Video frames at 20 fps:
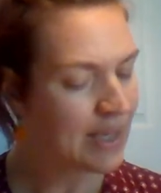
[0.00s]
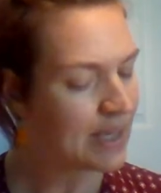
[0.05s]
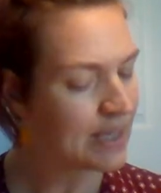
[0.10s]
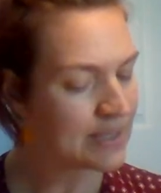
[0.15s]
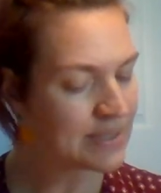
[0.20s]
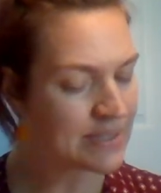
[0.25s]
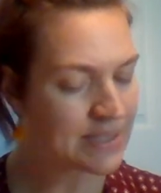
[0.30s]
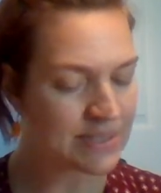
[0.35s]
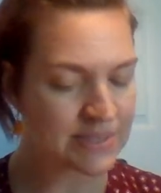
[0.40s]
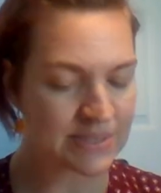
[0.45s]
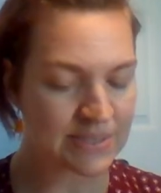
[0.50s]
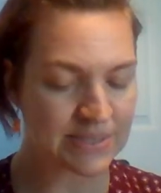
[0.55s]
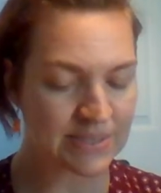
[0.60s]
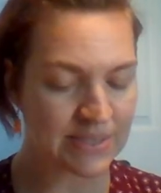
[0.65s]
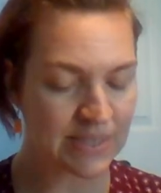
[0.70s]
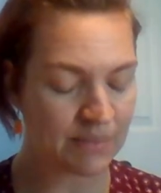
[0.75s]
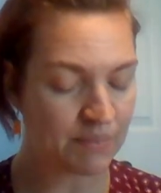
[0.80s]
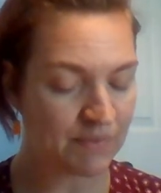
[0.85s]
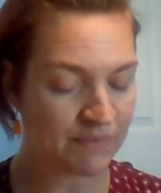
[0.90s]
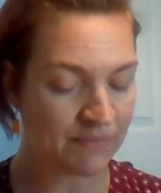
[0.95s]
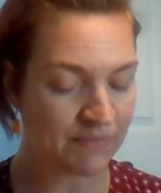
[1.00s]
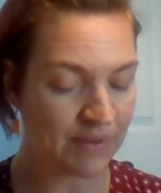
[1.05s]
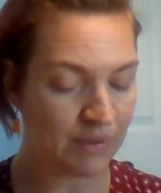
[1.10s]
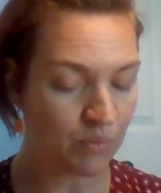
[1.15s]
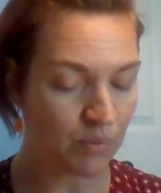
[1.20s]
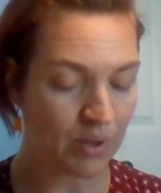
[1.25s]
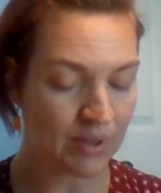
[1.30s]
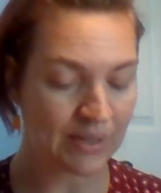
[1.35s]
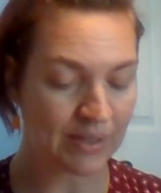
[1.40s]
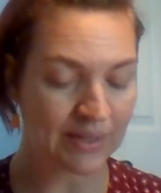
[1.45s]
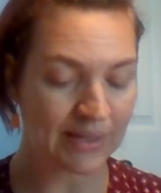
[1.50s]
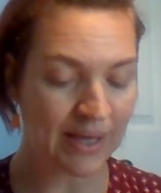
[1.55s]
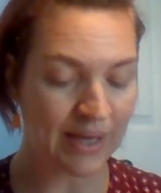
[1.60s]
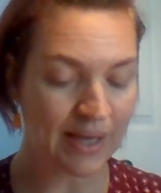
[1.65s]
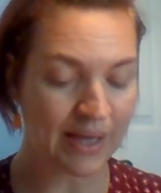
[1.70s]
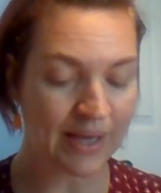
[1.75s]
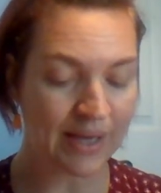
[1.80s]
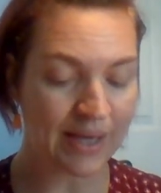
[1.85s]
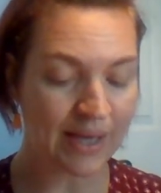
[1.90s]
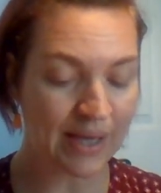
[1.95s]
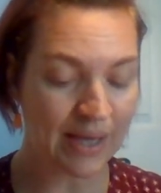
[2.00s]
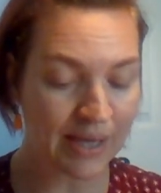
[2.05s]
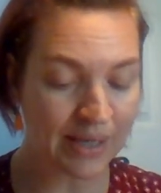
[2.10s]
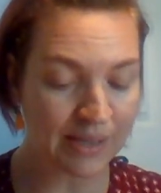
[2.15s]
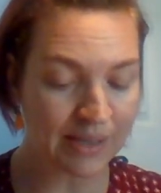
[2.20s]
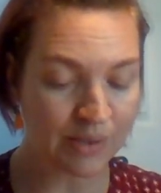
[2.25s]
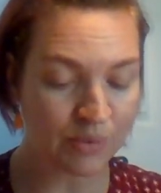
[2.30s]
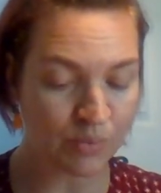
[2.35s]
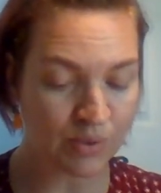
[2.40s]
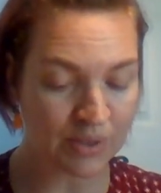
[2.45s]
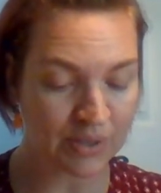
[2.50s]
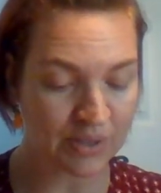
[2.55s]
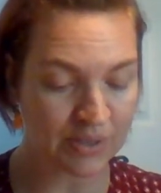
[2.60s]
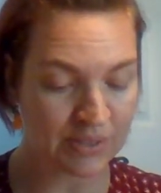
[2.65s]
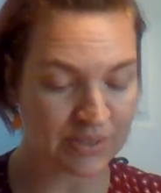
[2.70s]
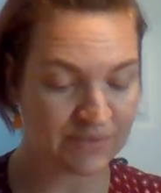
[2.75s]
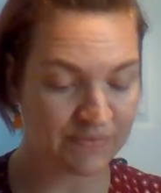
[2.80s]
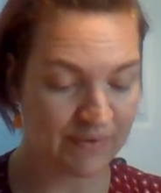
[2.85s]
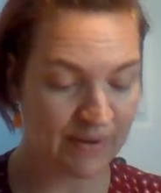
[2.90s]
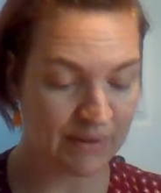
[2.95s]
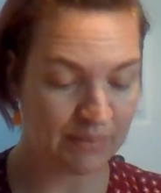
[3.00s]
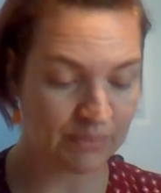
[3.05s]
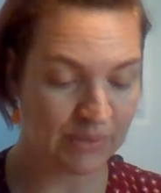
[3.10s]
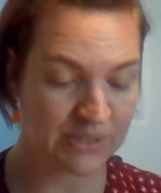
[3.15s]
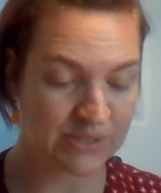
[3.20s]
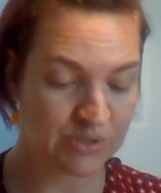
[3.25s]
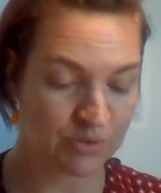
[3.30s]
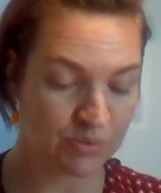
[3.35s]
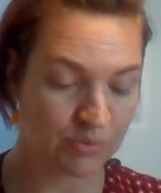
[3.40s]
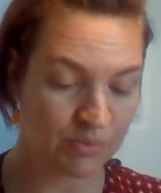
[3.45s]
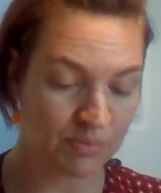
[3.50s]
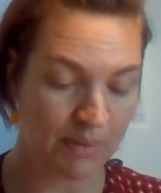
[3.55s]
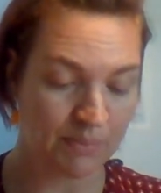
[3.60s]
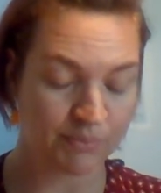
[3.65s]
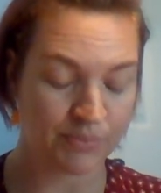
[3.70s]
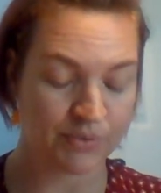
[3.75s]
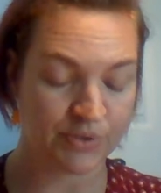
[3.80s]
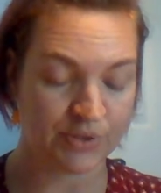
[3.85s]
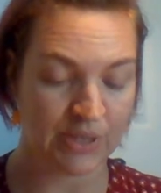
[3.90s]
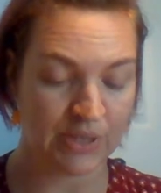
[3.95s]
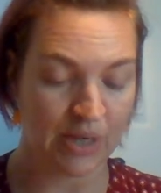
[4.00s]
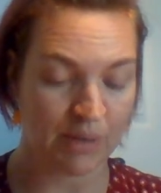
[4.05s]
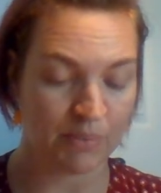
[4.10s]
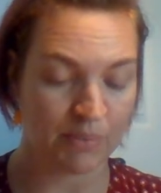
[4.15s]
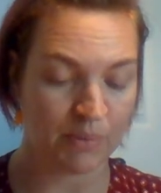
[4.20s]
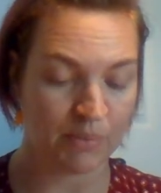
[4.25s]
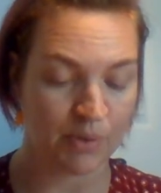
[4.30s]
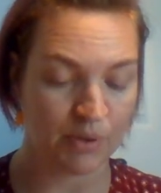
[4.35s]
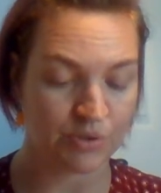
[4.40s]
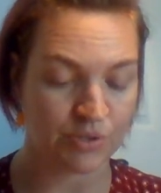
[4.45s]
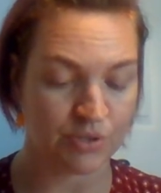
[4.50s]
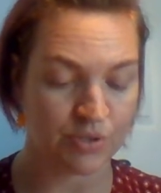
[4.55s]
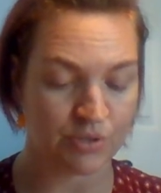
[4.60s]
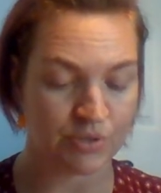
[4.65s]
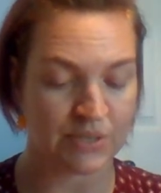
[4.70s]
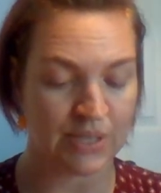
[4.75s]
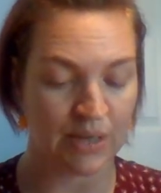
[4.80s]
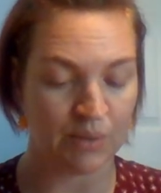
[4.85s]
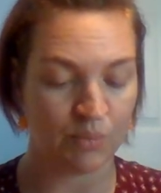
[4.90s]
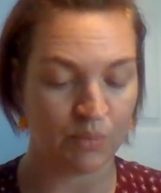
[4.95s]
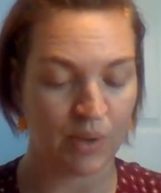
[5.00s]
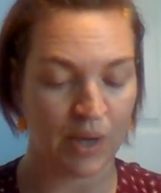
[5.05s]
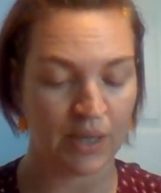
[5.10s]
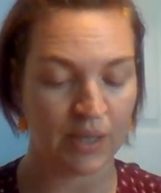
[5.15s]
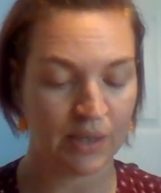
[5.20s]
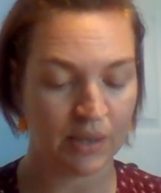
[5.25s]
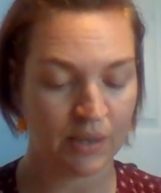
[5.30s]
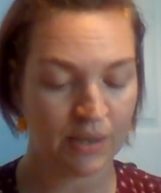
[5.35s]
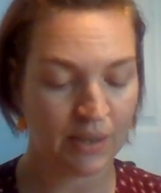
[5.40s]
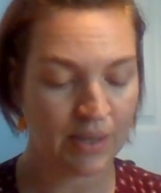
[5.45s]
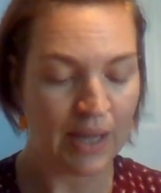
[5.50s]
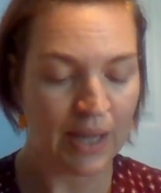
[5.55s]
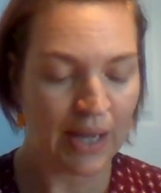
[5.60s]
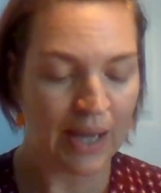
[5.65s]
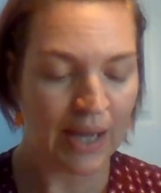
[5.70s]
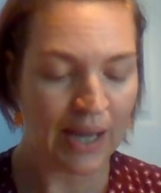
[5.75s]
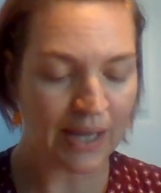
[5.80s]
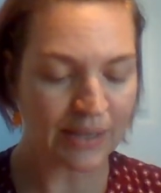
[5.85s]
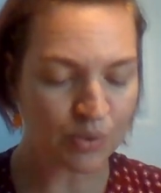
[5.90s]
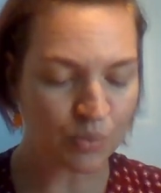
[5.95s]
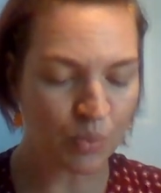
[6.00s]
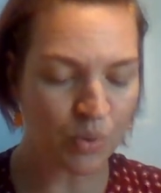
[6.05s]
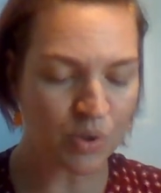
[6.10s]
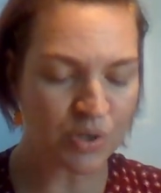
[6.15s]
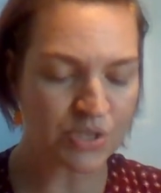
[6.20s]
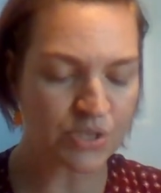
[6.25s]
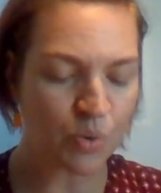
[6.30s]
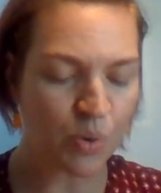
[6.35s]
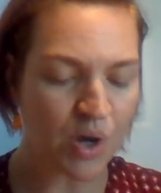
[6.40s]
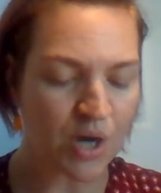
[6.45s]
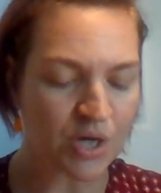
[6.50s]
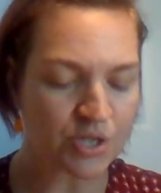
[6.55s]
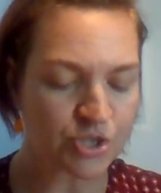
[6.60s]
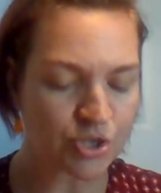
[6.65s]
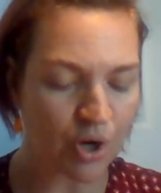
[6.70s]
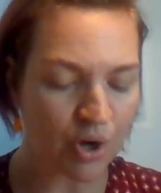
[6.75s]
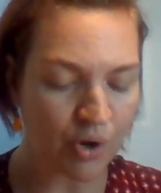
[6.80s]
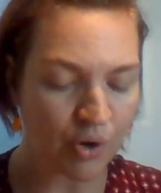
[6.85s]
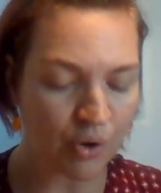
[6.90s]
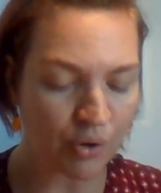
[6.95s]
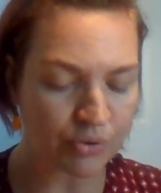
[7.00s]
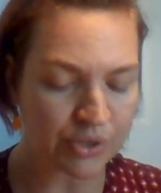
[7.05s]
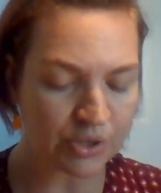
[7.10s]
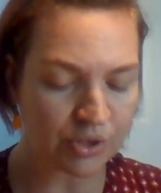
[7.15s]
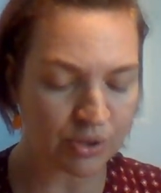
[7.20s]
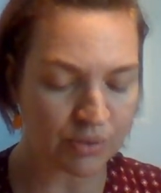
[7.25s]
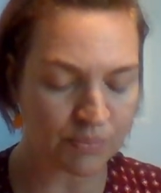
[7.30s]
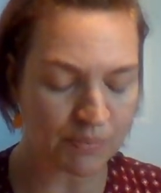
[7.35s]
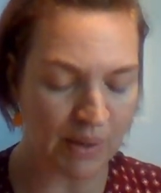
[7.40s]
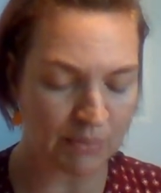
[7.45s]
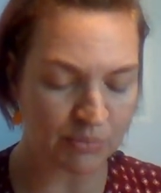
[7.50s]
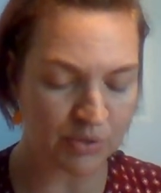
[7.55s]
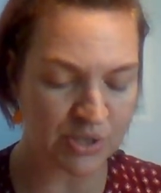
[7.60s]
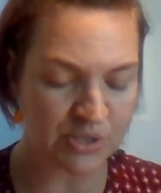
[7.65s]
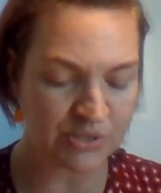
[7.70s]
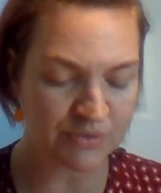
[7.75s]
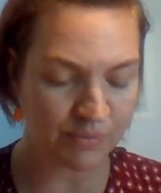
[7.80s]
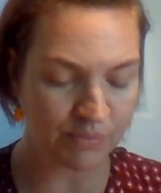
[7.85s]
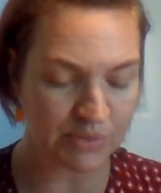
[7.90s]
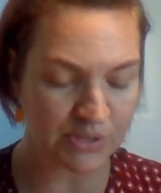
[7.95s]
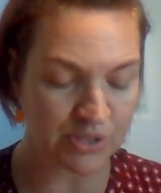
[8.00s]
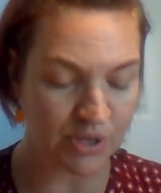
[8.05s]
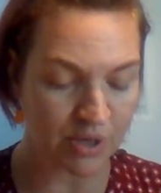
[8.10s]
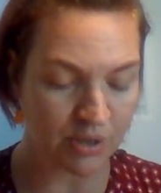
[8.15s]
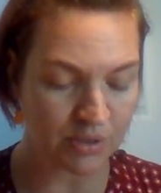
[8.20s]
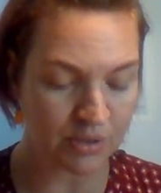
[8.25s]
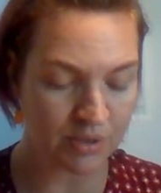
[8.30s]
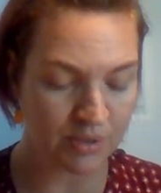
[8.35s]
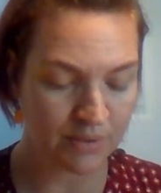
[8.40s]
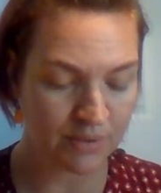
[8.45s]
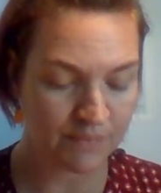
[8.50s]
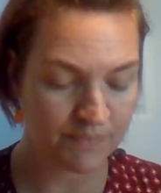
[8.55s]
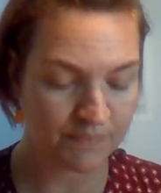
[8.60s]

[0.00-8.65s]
It didn't seem if he wanted anyone in his family to remember the Yamamotos that way. Had the war squashed all the good memories from his heart?